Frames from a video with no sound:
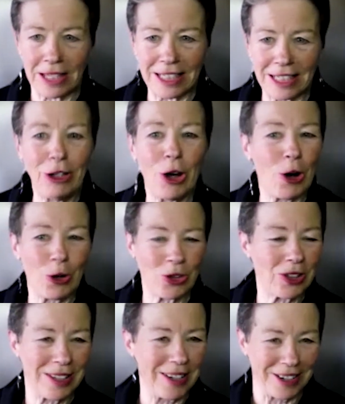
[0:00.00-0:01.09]
ego
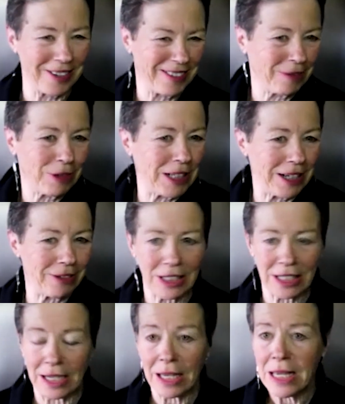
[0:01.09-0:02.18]
or whatever.
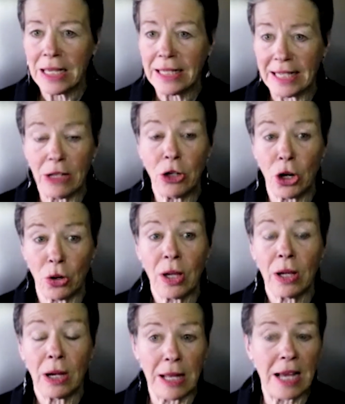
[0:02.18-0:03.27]
It's like, yeah, no,
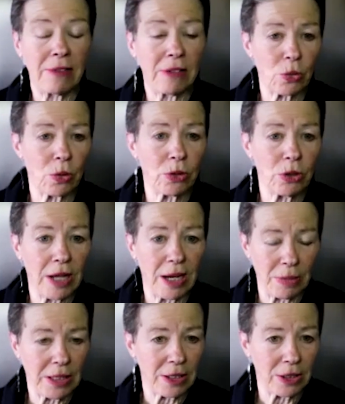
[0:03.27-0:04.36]
a lot of us won't do
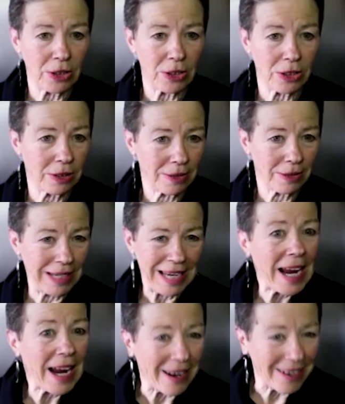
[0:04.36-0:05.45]
that because we
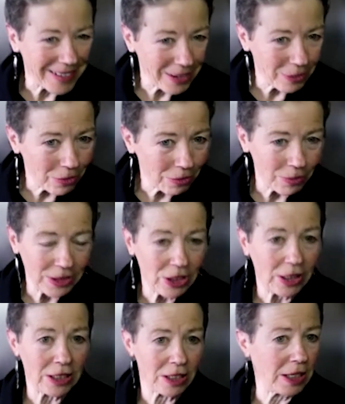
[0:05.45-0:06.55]
can't.
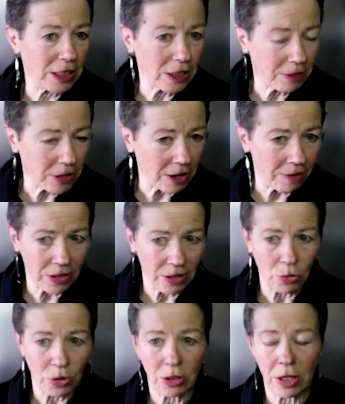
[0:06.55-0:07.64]

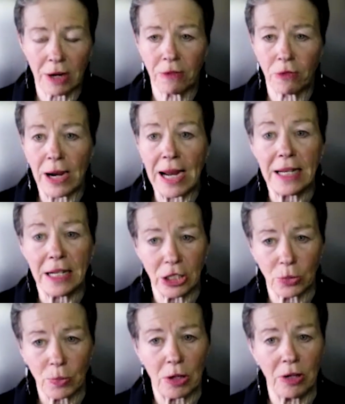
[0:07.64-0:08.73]
We're afraid, and
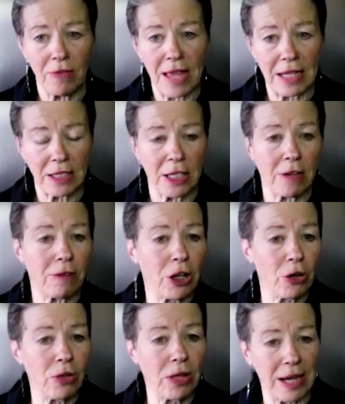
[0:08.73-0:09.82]
it's part of that
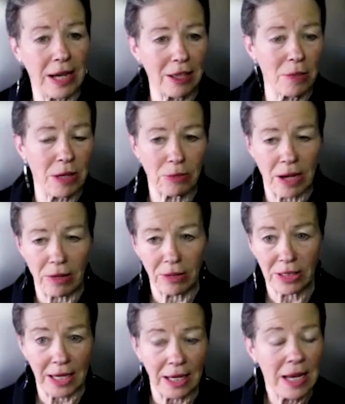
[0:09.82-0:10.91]
self-loathing element, rather than
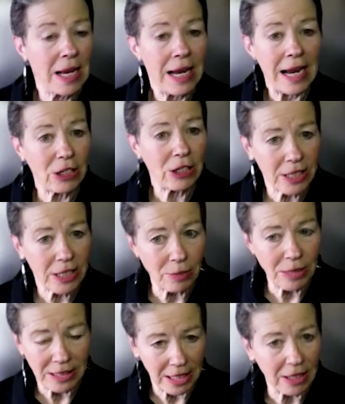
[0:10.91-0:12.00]
saying, hey, just tell
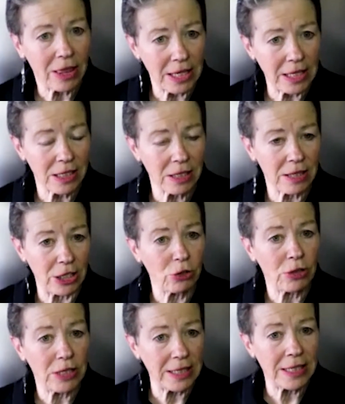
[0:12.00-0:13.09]
me 10 things that you
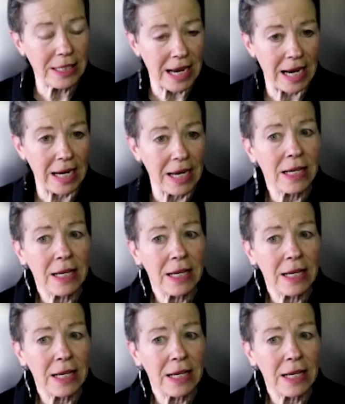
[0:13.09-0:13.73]
did today.